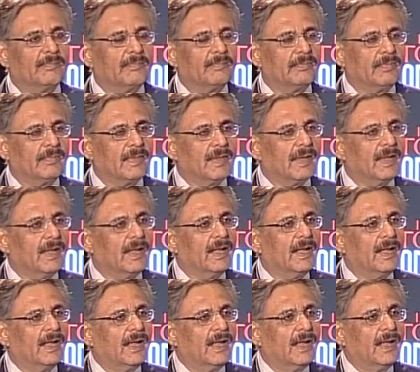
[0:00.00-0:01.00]

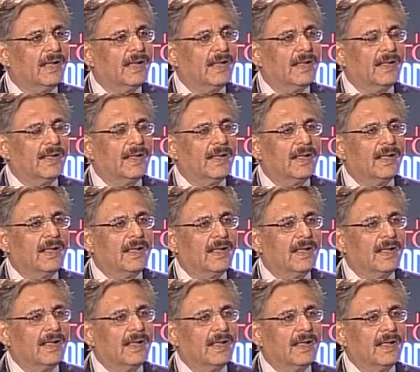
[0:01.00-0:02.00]

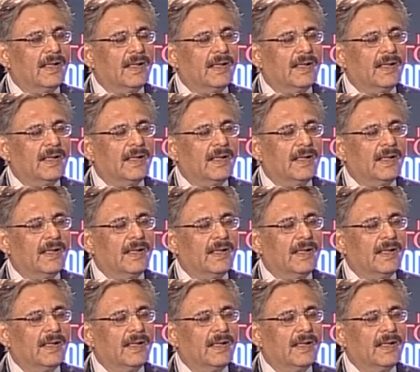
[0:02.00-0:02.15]
Nothing is said.